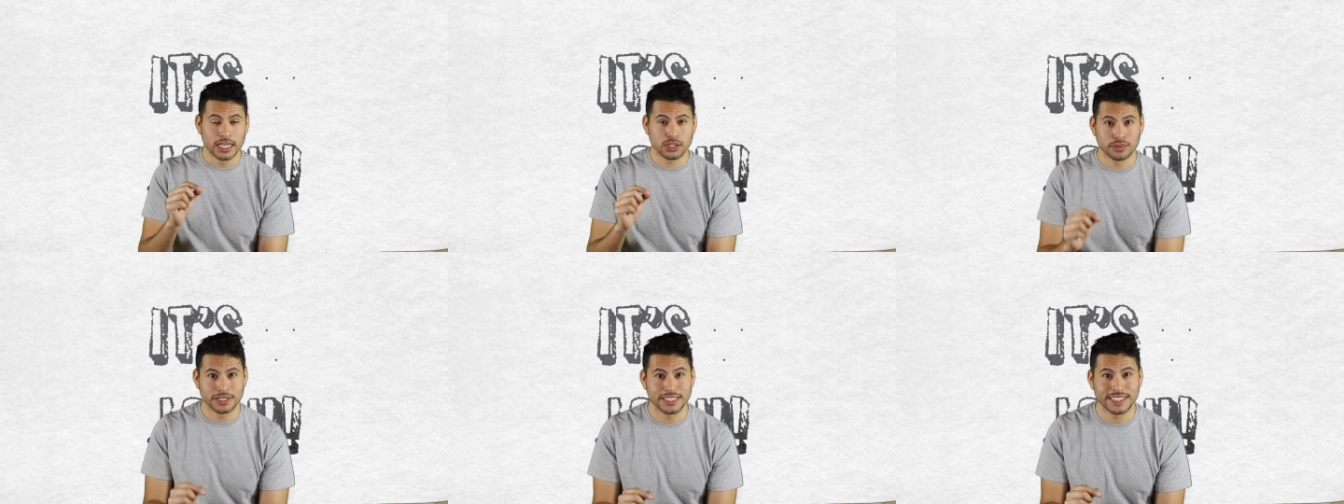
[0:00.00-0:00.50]

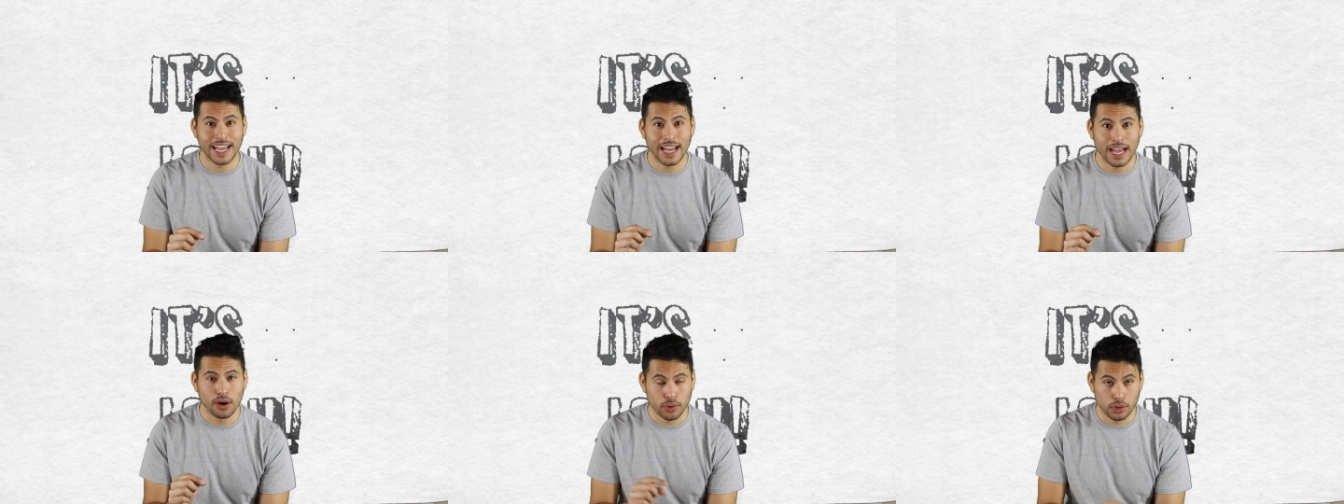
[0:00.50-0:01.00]
is
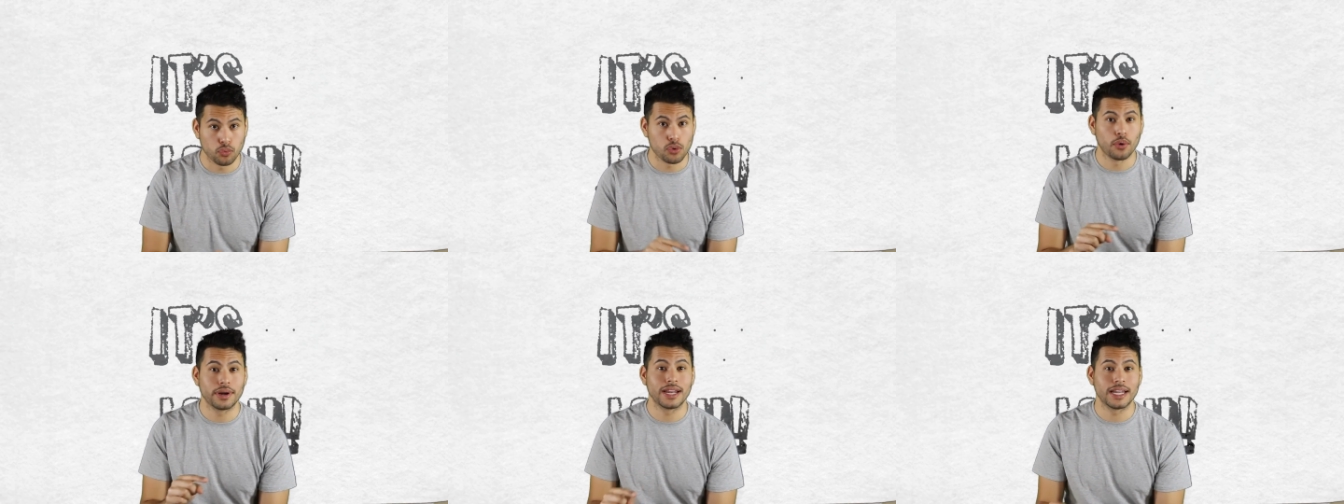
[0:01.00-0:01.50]
when
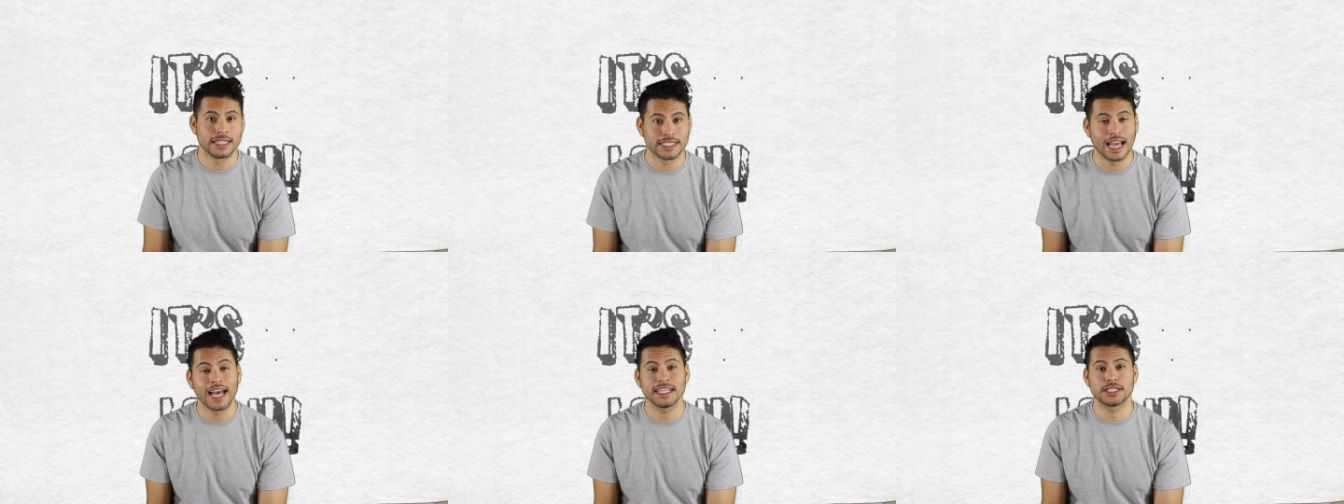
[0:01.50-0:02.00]
Ronan is
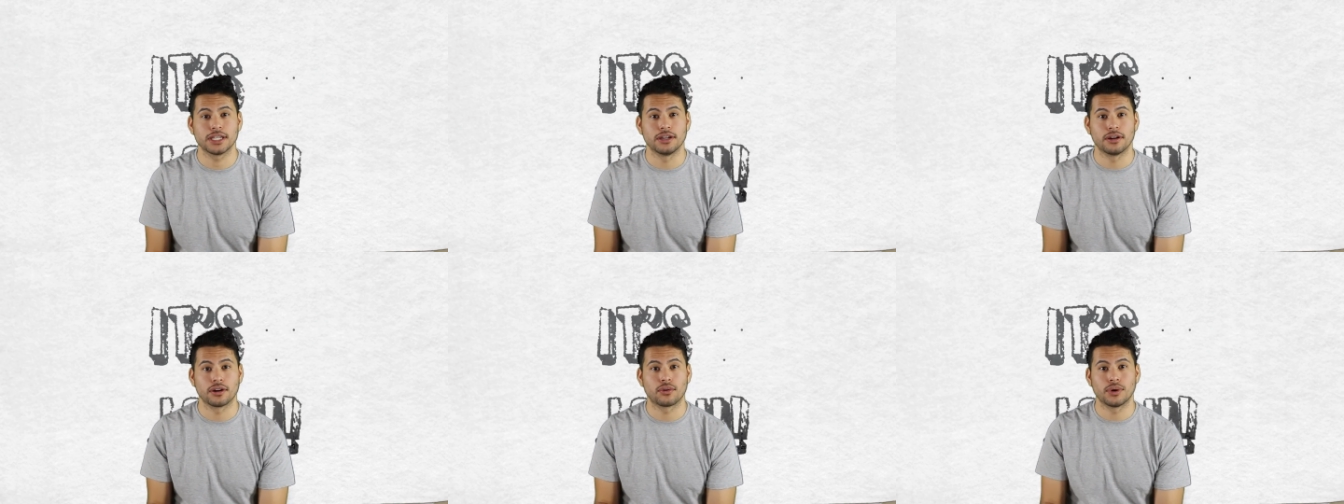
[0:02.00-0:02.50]
asking
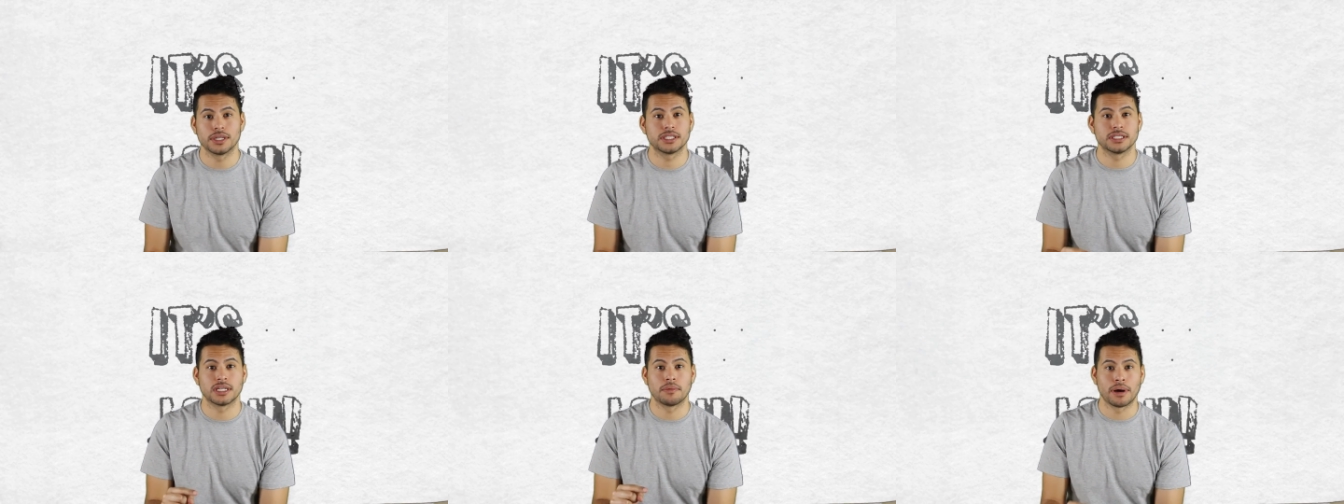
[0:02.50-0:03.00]
her
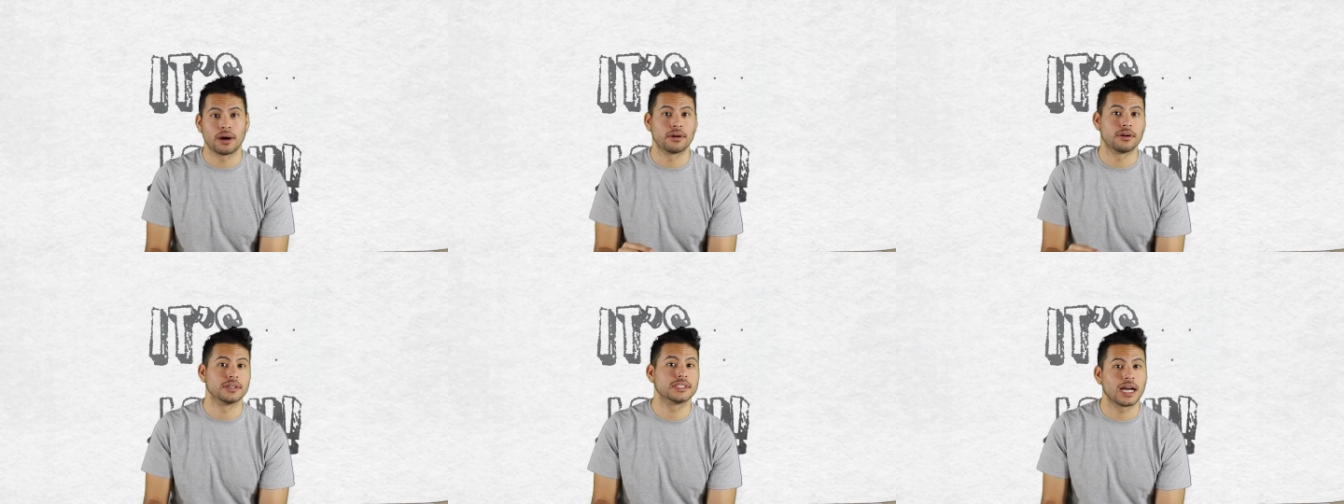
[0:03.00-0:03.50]
questions about
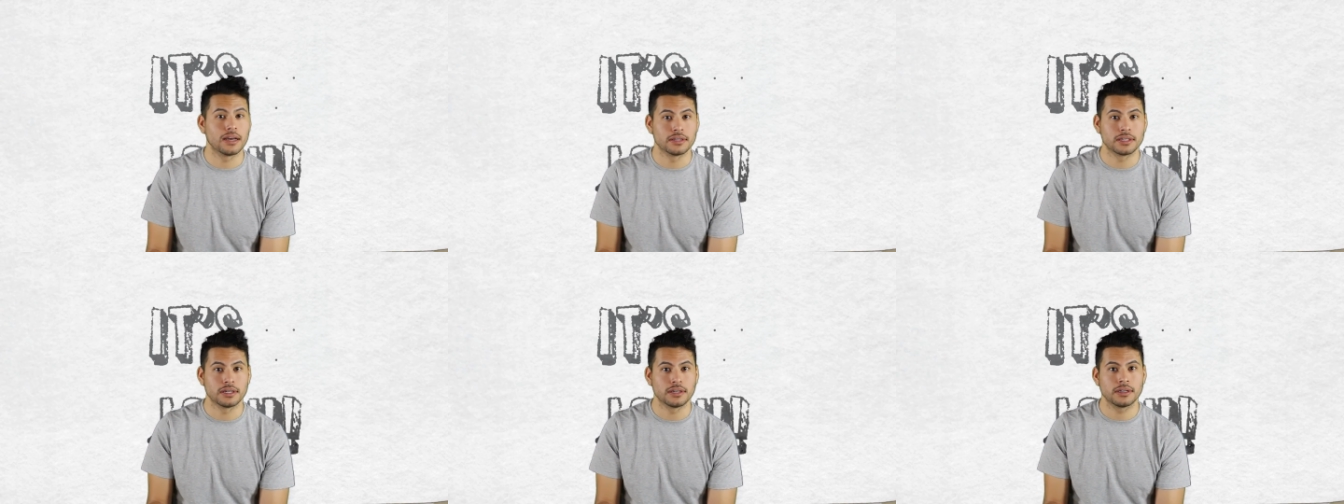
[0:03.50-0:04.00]
her
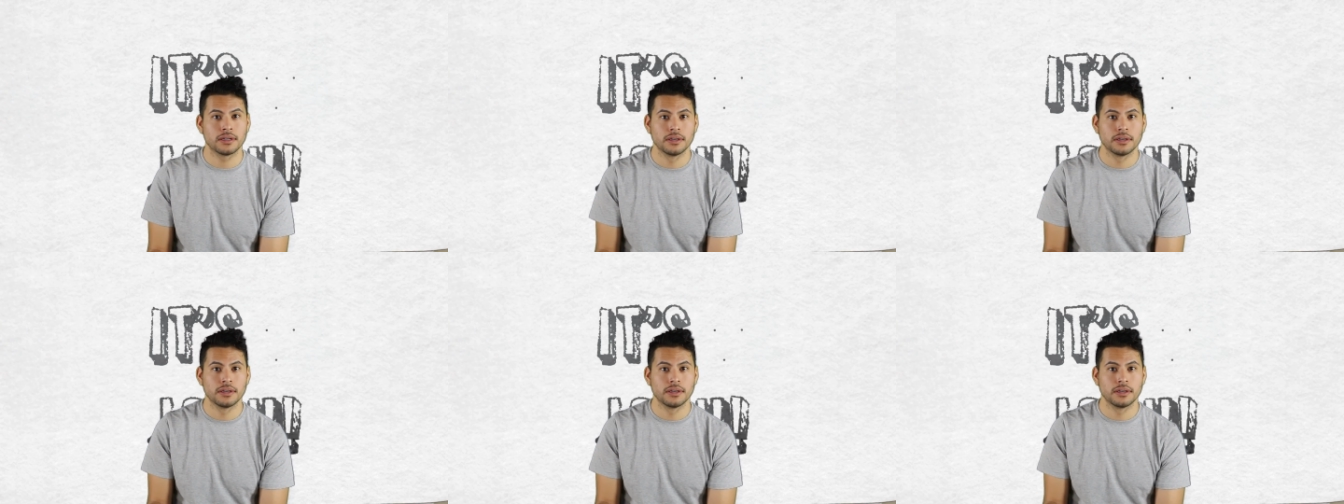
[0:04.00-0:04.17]
childhood.